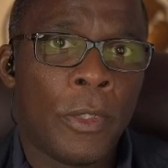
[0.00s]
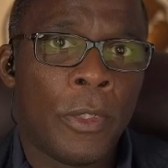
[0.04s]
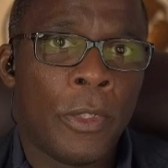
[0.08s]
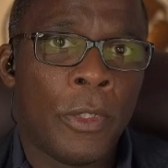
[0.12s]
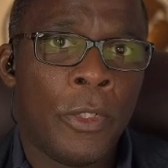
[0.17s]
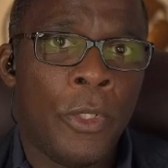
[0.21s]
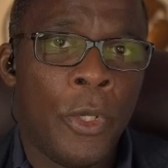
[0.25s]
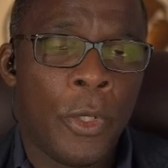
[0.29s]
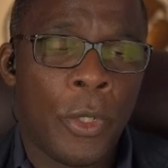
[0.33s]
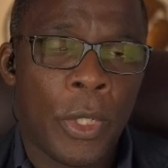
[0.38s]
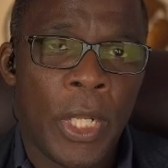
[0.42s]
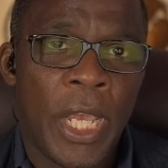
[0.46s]

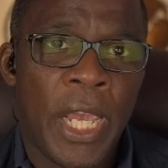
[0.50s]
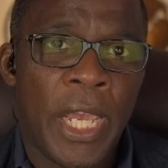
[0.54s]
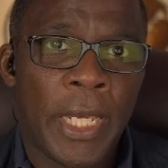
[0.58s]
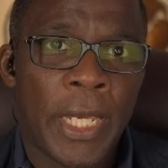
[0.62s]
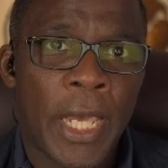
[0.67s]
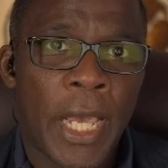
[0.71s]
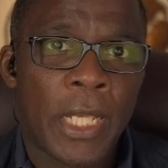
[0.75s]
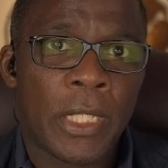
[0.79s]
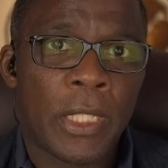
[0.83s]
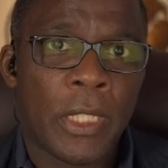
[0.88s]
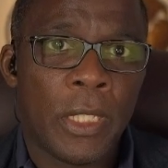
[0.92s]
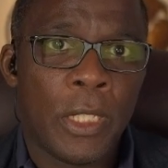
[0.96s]
nucleic
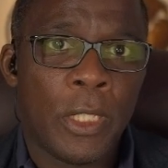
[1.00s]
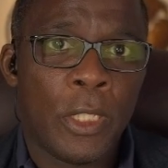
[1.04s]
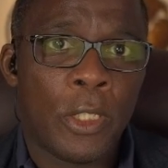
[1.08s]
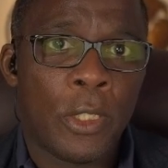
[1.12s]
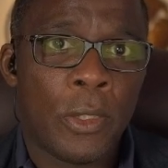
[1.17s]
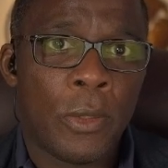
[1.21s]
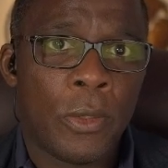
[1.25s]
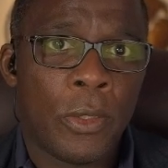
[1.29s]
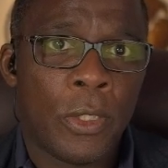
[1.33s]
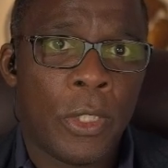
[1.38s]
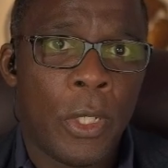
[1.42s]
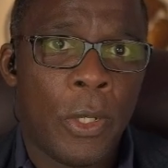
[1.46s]
acids.
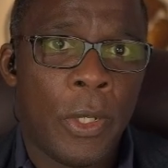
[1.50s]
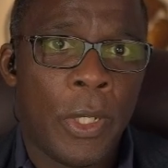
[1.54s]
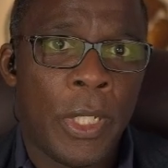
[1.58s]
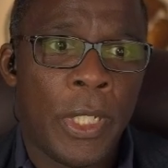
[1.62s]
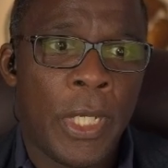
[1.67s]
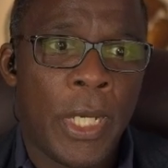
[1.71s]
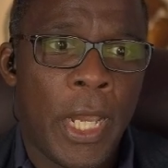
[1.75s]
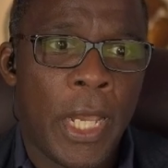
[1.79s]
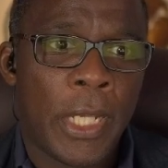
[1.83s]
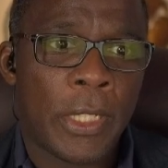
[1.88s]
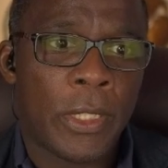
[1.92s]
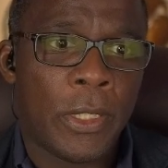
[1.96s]
So in
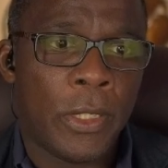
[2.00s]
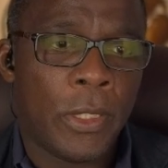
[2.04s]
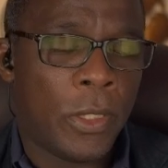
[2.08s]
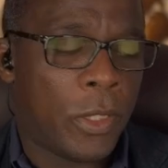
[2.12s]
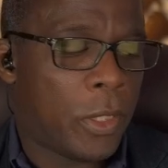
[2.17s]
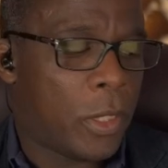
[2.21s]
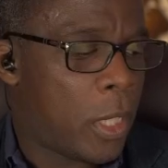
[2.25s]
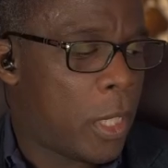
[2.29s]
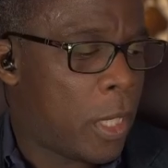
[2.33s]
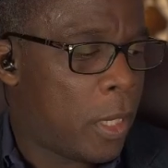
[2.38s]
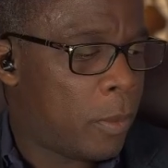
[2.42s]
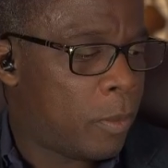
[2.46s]
essence,
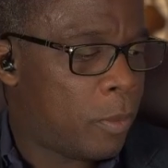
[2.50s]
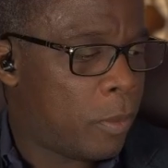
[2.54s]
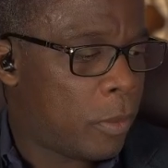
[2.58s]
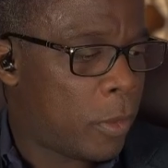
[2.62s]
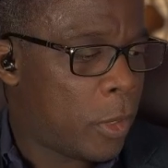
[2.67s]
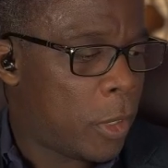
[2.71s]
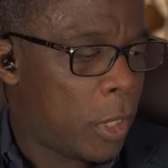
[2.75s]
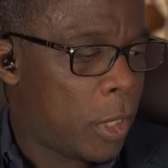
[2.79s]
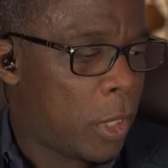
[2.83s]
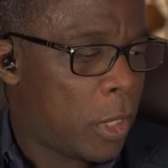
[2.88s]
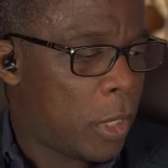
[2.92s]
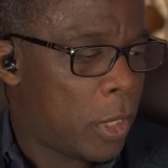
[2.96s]

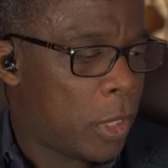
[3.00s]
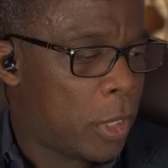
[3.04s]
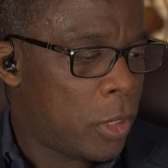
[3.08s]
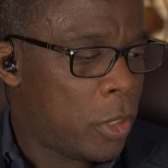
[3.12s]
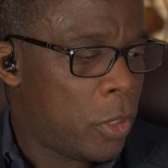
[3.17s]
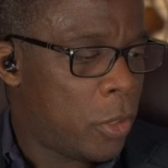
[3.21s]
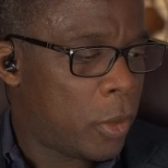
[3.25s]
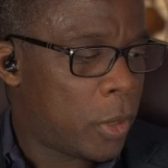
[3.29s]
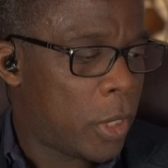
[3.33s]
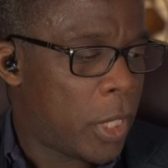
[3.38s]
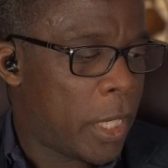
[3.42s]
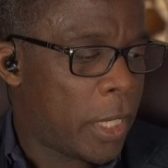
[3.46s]

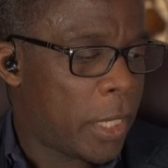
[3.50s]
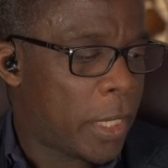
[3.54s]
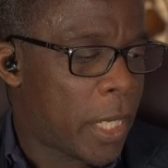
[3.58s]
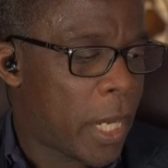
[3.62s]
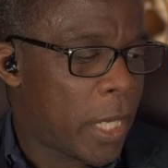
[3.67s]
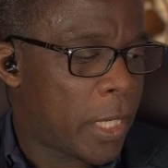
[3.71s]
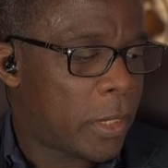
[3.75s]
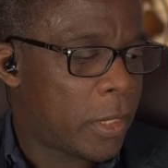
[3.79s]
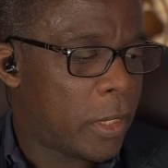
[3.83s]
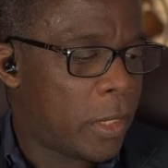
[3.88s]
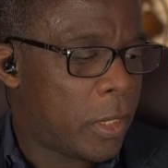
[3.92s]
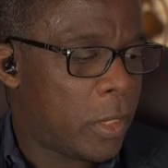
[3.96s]
nucleic
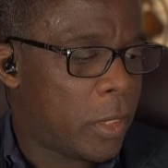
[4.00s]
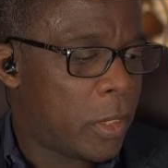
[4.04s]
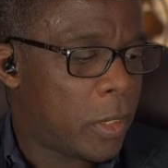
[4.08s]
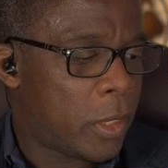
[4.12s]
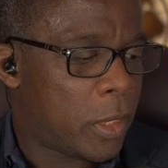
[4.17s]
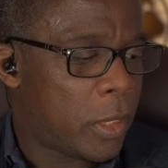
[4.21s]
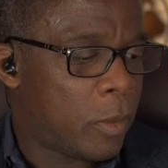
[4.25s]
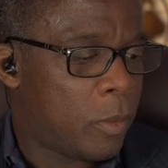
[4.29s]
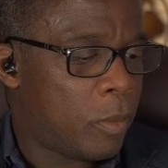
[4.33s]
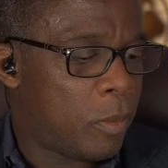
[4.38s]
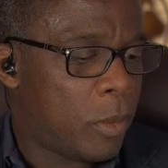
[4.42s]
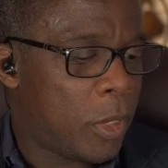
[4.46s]
acids
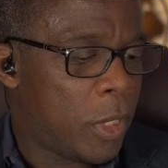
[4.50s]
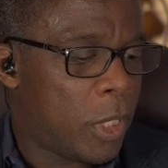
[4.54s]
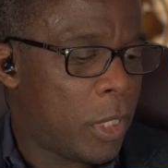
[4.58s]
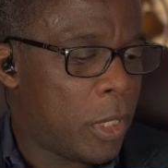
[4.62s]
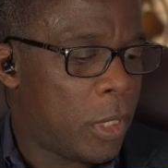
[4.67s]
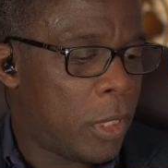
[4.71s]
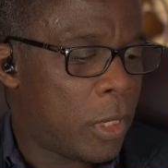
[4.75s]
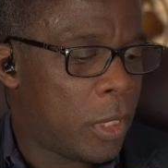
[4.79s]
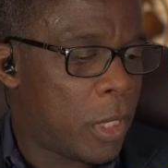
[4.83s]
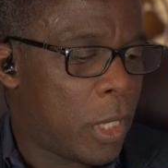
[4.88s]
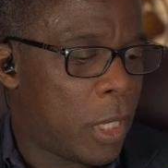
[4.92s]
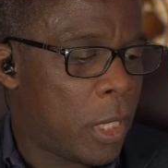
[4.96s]
can
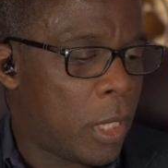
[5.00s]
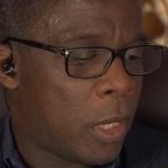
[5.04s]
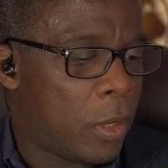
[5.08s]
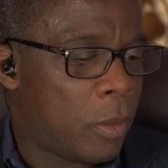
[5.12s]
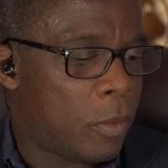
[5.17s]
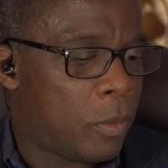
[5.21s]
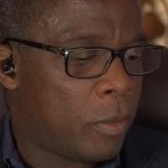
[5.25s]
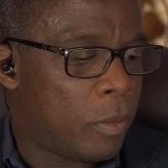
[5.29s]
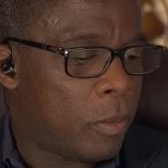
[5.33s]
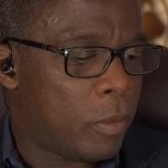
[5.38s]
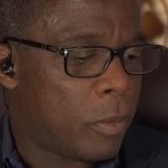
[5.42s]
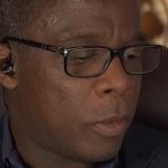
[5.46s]
be
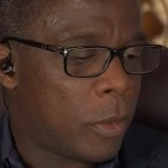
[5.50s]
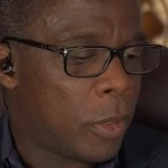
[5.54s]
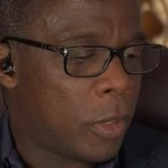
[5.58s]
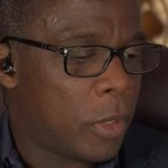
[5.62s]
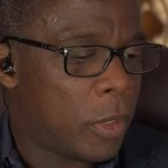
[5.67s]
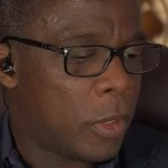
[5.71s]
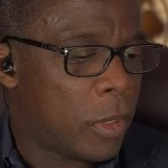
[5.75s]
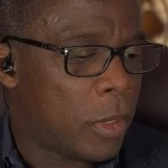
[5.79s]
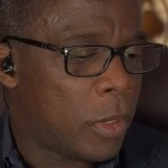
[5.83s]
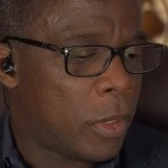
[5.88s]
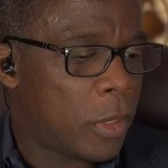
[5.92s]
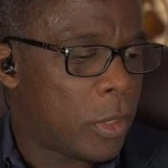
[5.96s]

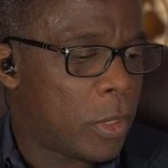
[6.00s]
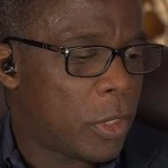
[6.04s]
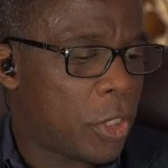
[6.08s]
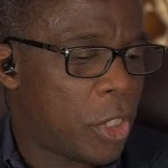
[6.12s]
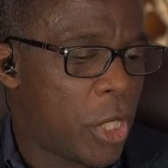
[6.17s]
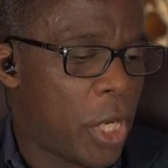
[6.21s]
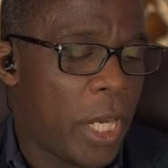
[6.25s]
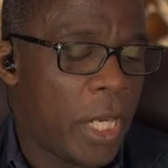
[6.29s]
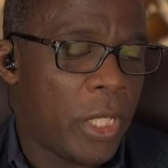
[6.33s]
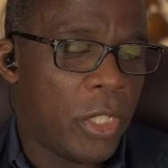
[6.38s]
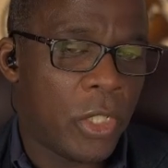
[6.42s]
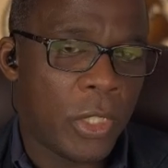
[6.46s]

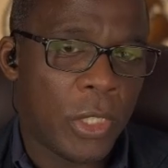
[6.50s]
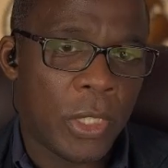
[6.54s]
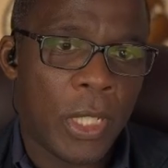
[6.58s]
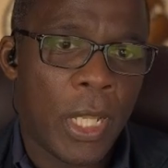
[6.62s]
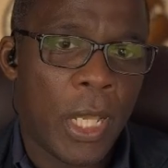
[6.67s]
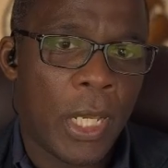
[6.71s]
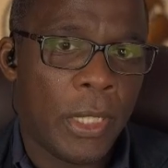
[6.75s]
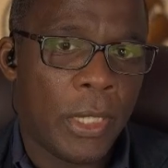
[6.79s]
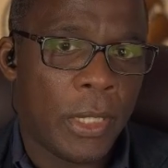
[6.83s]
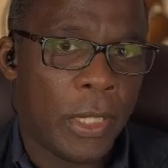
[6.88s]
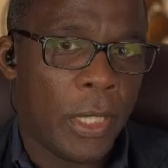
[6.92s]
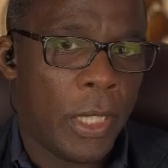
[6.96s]
changed
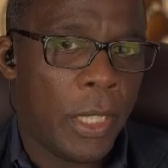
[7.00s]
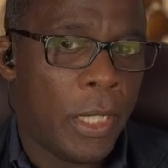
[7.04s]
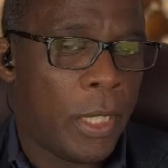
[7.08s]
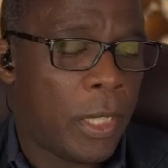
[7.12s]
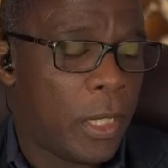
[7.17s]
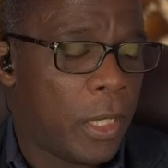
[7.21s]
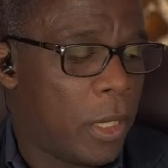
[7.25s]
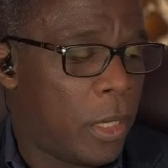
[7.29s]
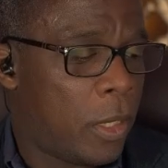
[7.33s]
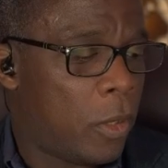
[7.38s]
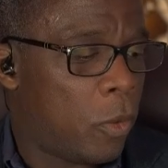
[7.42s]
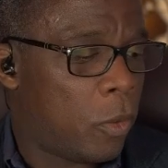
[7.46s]
slightly
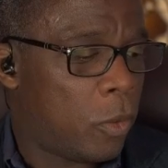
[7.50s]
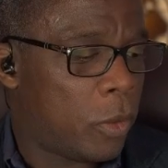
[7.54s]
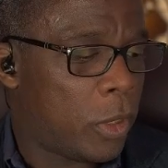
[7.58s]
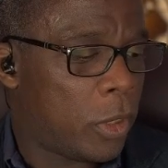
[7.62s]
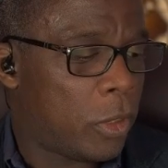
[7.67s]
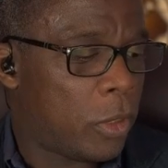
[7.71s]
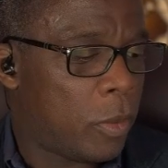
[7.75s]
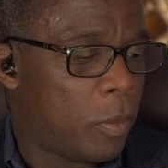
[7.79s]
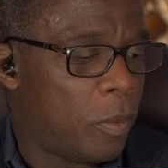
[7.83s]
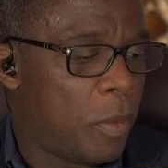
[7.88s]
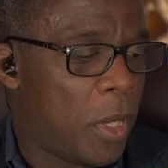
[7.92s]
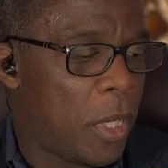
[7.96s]
in order
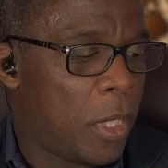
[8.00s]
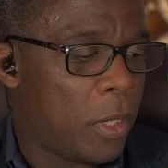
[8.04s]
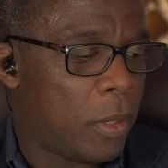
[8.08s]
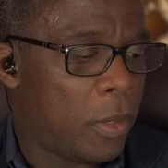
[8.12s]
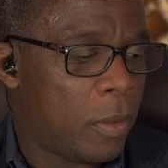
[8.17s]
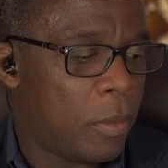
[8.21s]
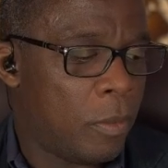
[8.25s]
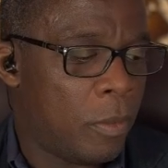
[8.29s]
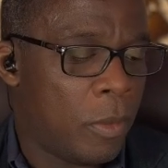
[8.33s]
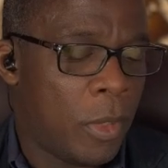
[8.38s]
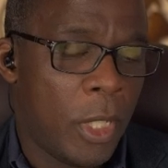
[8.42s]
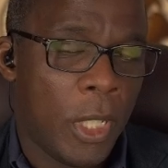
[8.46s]
to make
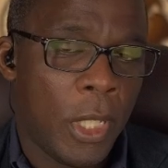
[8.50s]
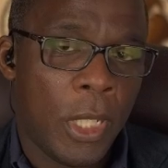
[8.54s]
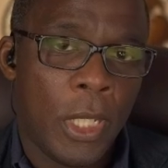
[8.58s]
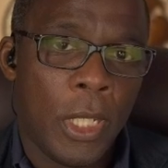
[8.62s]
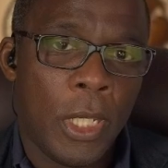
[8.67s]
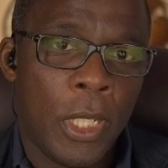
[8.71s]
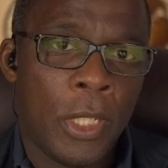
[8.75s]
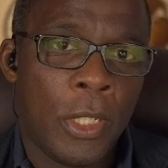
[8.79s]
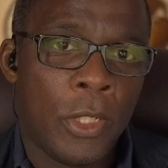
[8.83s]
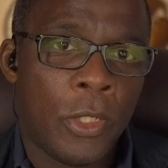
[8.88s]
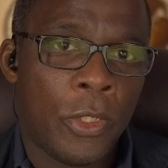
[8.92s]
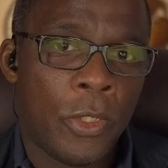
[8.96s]
them
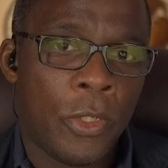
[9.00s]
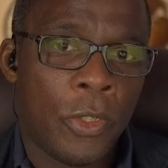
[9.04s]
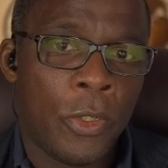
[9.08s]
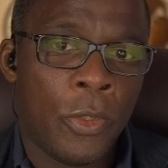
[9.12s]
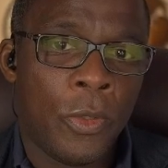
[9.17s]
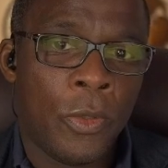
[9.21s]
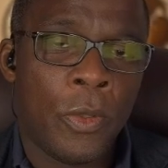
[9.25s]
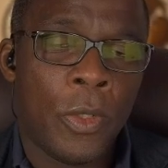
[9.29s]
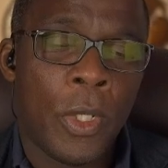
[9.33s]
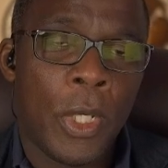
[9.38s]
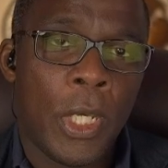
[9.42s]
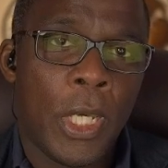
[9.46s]

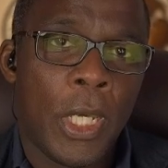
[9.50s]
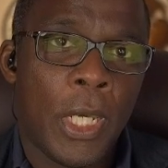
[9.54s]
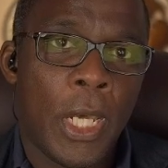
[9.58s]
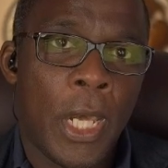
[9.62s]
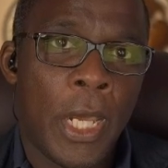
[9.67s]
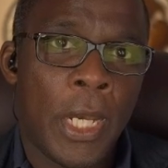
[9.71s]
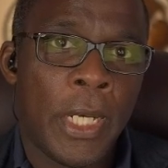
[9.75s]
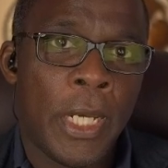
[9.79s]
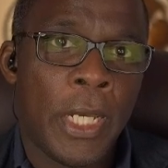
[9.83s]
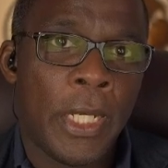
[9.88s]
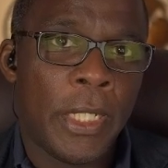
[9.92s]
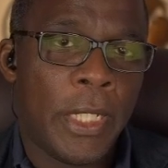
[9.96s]
into
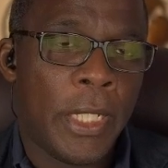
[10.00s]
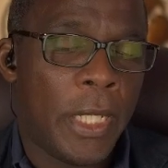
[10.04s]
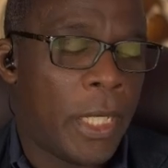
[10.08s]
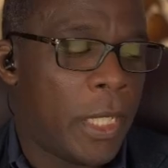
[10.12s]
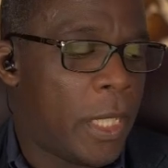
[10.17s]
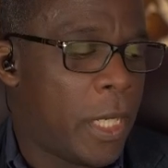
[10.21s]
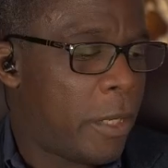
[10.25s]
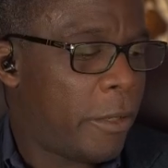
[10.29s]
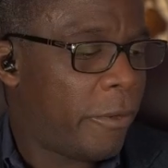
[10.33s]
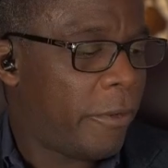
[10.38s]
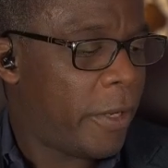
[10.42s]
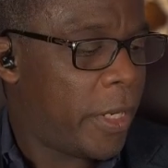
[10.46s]
NAD
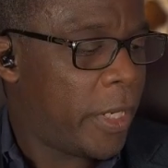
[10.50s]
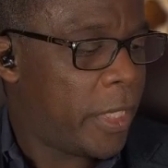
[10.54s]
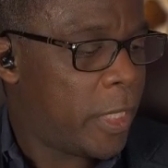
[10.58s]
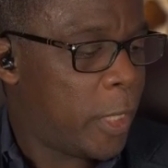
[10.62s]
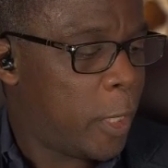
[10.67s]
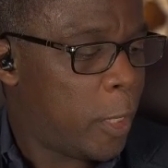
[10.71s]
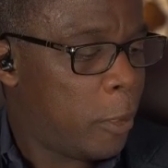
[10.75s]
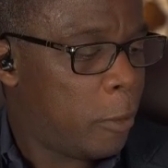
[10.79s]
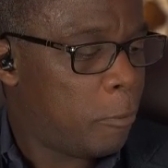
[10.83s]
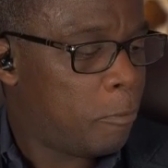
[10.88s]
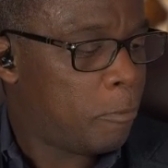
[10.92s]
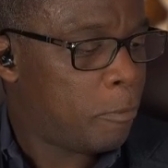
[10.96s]
and
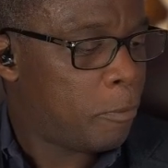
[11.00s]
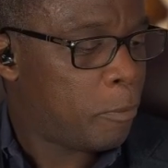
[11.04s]
FAD.